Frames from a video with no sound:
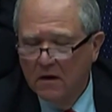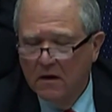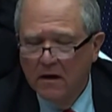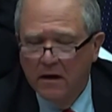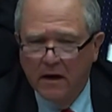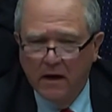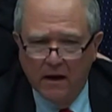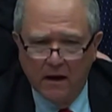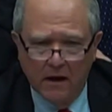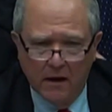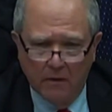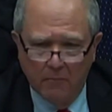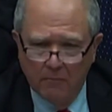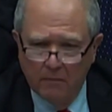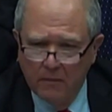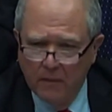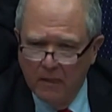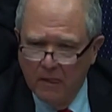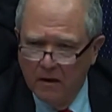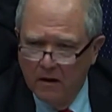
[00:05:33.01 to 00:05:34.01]

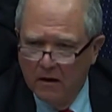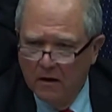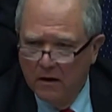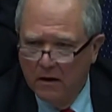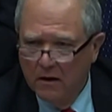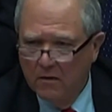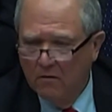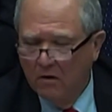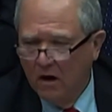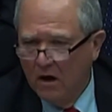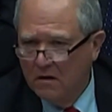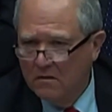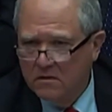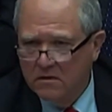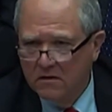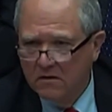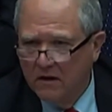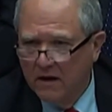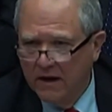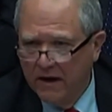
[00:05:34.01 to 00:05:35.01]
You
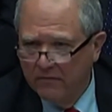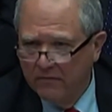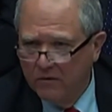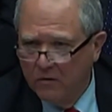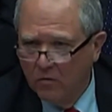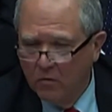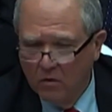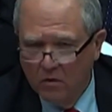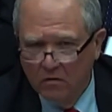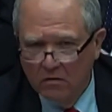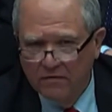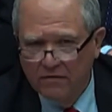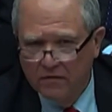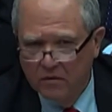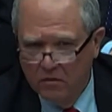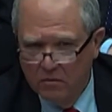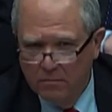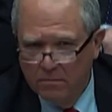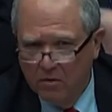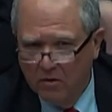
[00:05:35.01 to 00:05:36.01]
also have the World
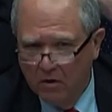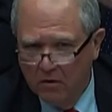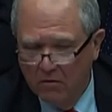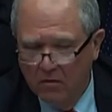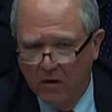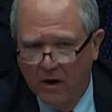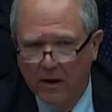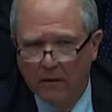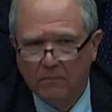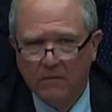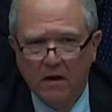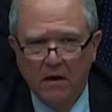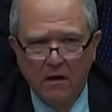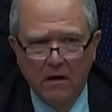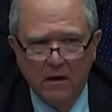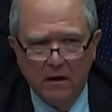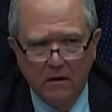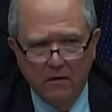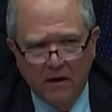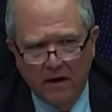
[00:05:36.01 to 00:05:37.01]
Food Program.
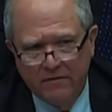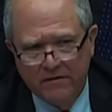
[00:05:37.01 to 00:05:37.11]
You have